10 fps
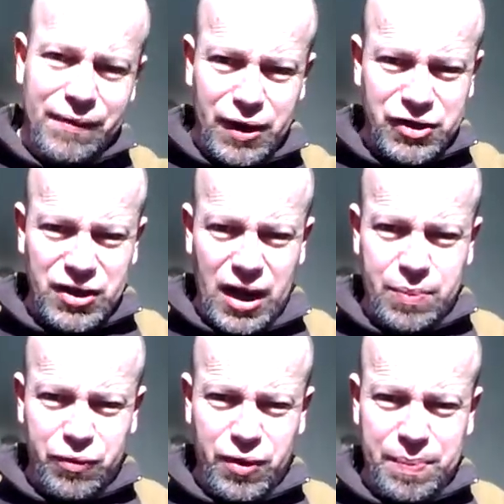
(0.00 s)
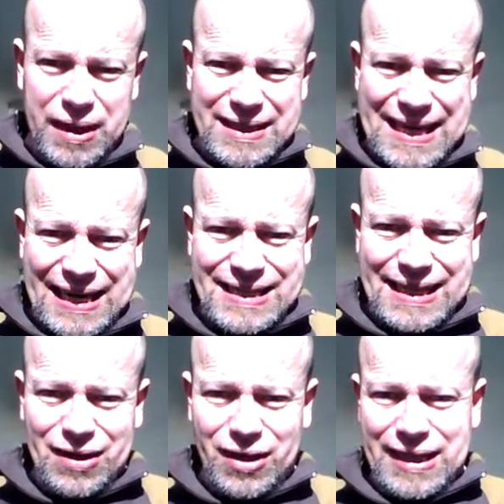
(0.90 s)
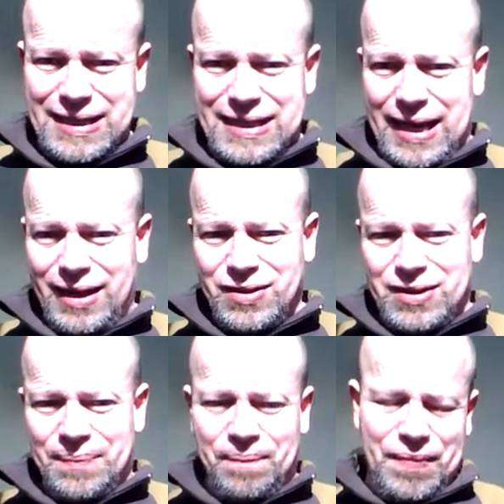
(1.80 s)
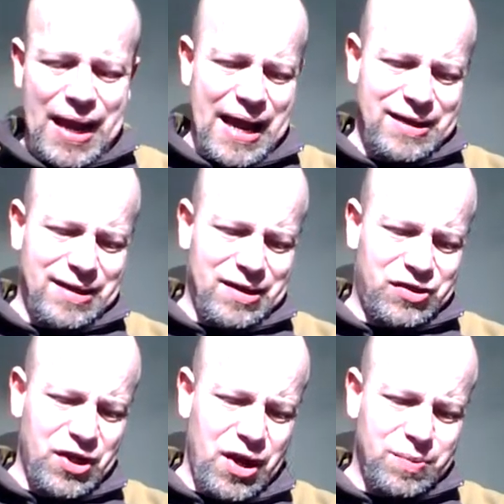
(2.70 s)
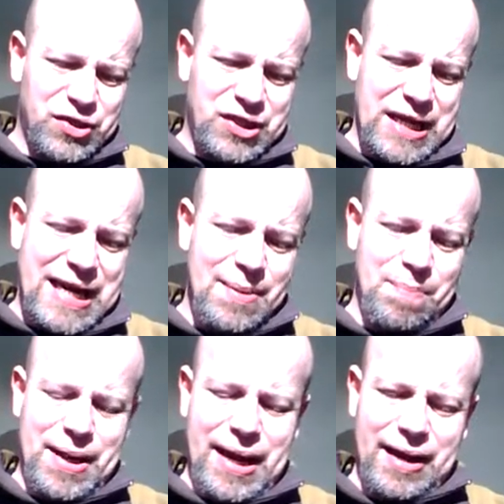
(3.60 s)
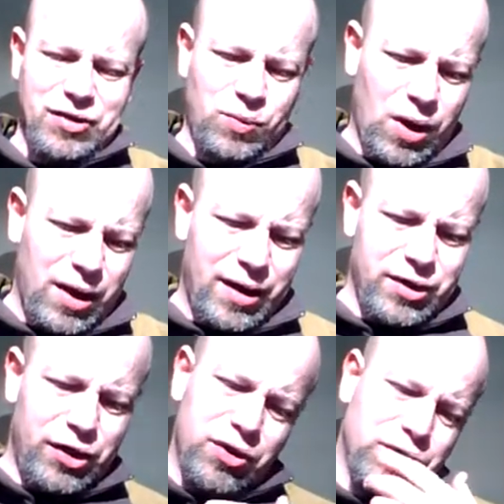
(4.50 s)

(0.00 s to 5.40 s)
they first started brewing beers in 1896. And the term steam beer, it's quite an